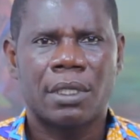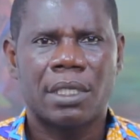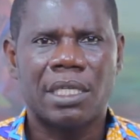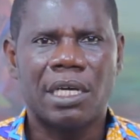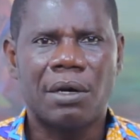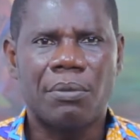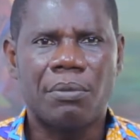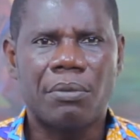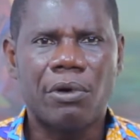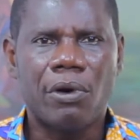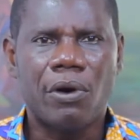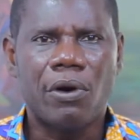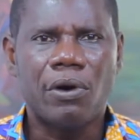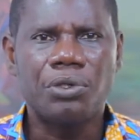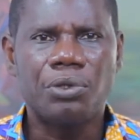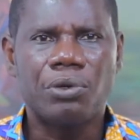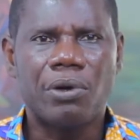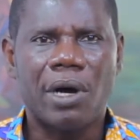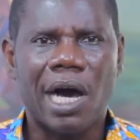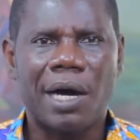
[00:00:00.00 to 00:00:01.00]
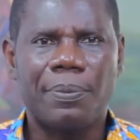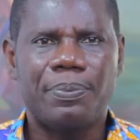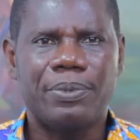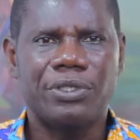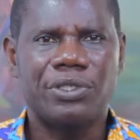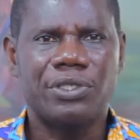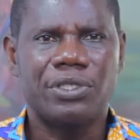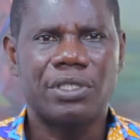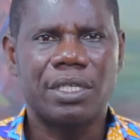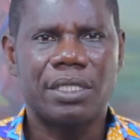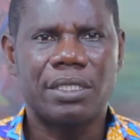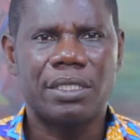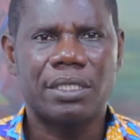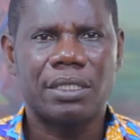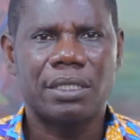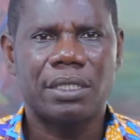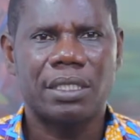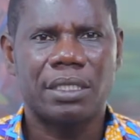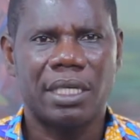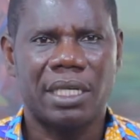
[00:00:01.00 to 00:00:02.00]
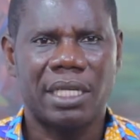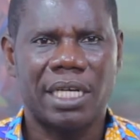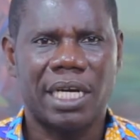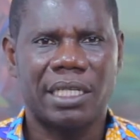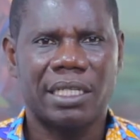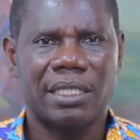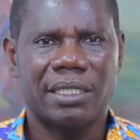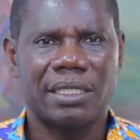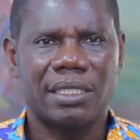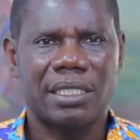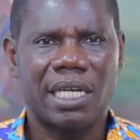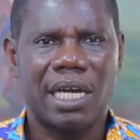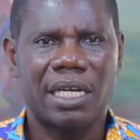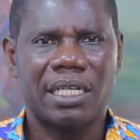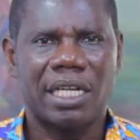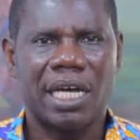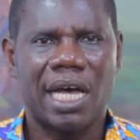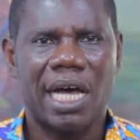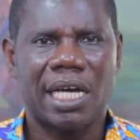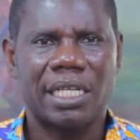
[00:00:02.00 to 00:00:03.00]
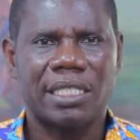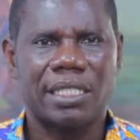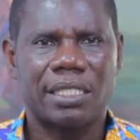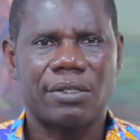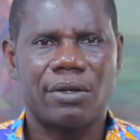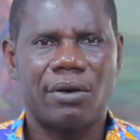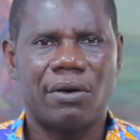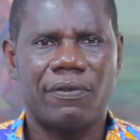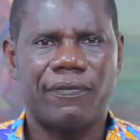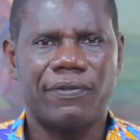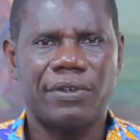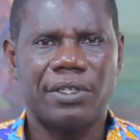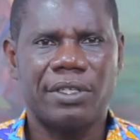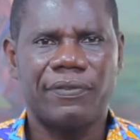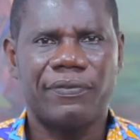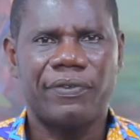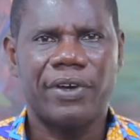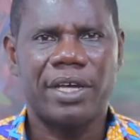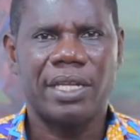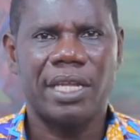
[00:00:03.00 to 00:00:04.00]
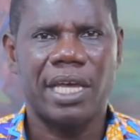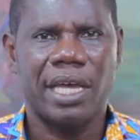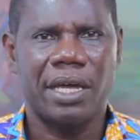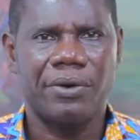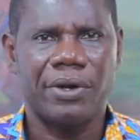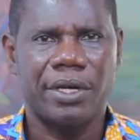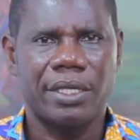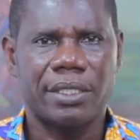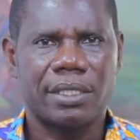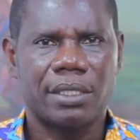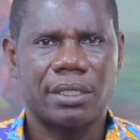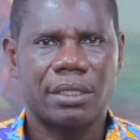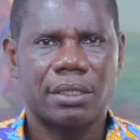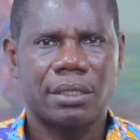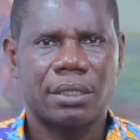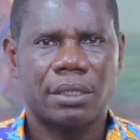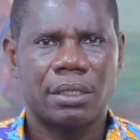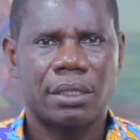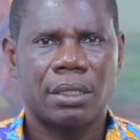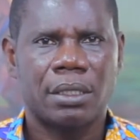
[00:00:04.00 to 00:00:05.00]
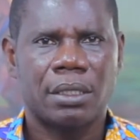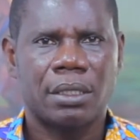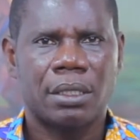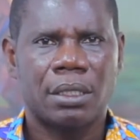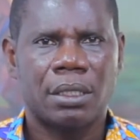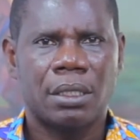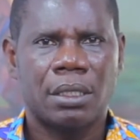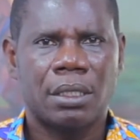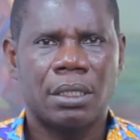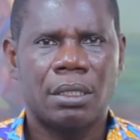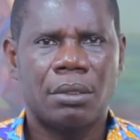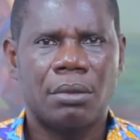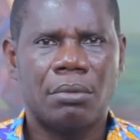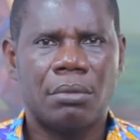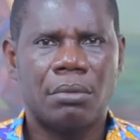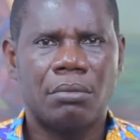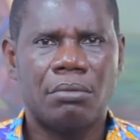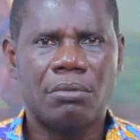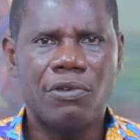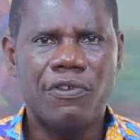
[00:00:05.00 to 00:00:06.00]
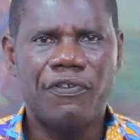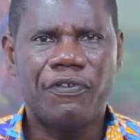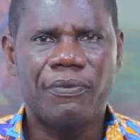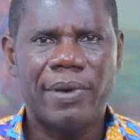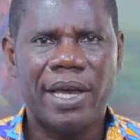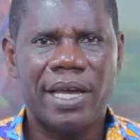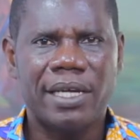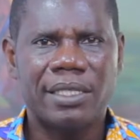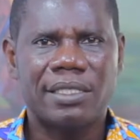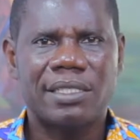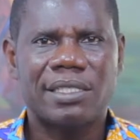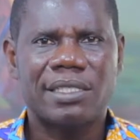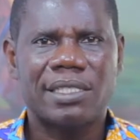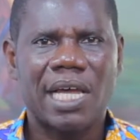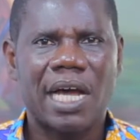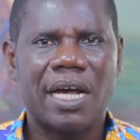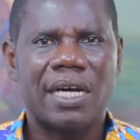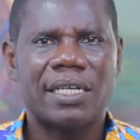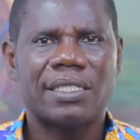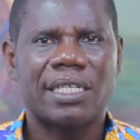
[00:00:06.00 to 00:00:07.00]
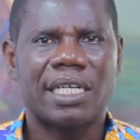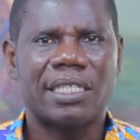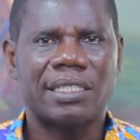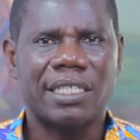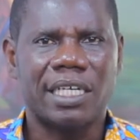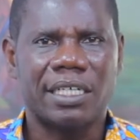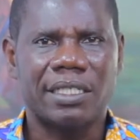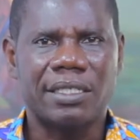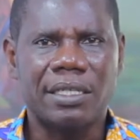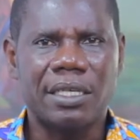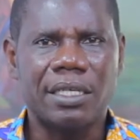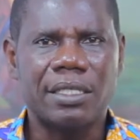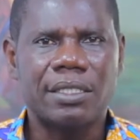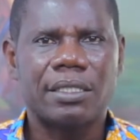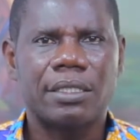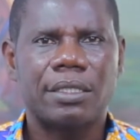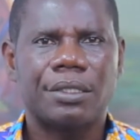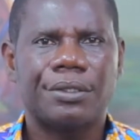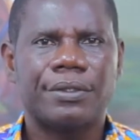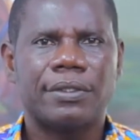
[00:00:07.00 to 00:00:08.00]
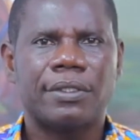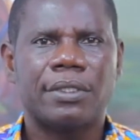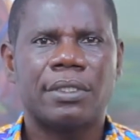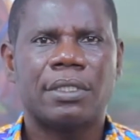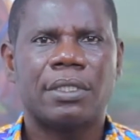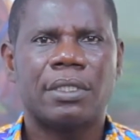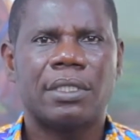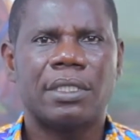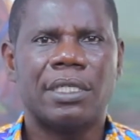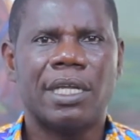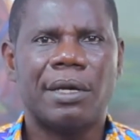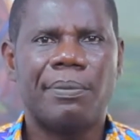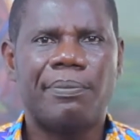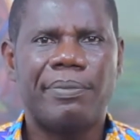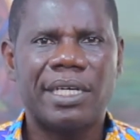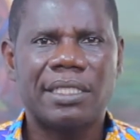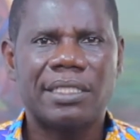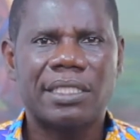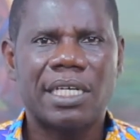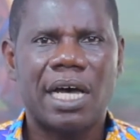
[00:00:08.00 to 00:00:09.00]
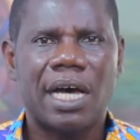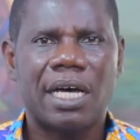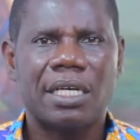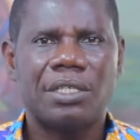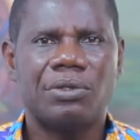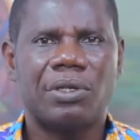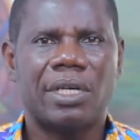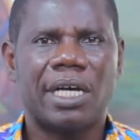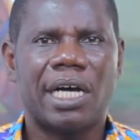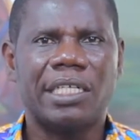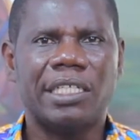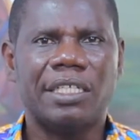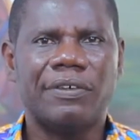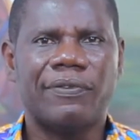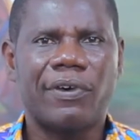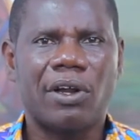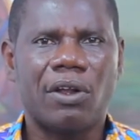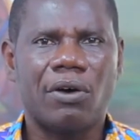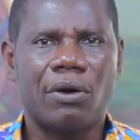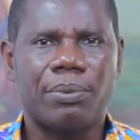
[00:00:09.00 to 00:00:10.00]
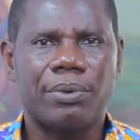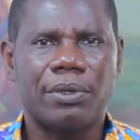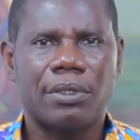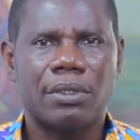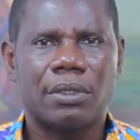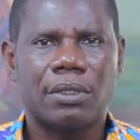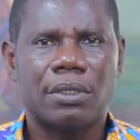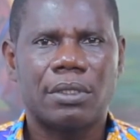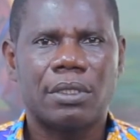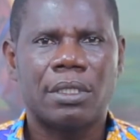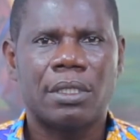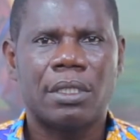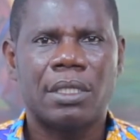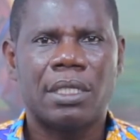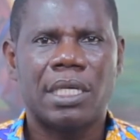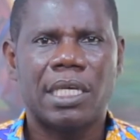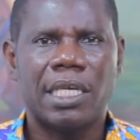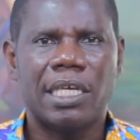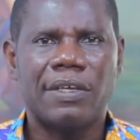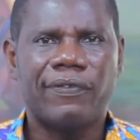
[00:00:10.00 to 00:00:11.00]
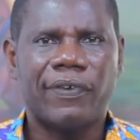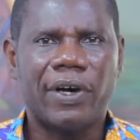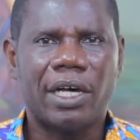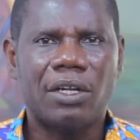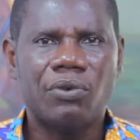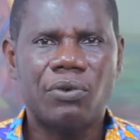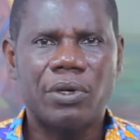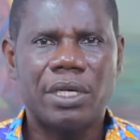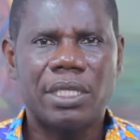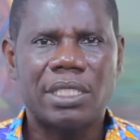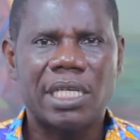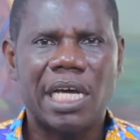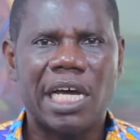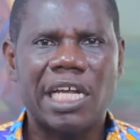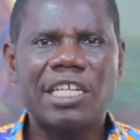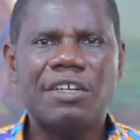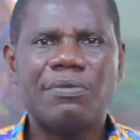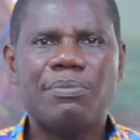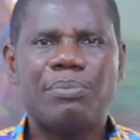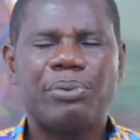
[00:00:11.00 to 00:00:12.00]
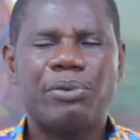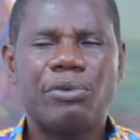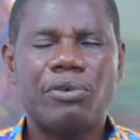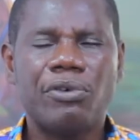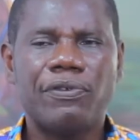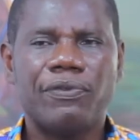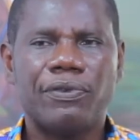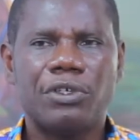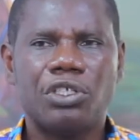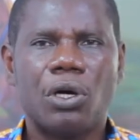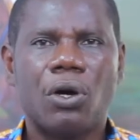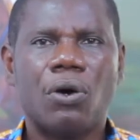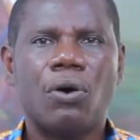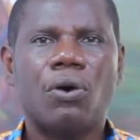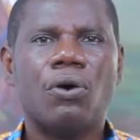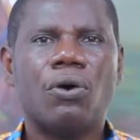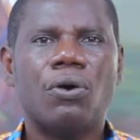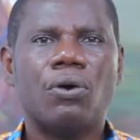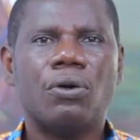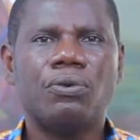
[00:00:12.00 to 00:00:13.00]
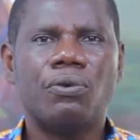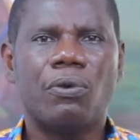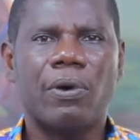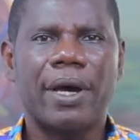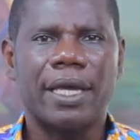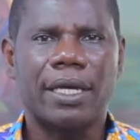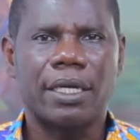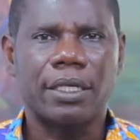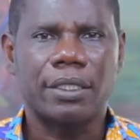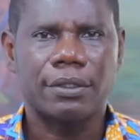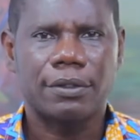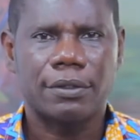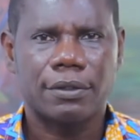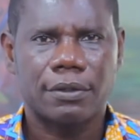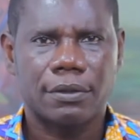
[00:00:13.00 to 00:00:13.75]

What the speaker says: The more you appreciate and understand the art of different areas, movement, styles, and techniques, the better you can develop, evaluate, and improve your own work.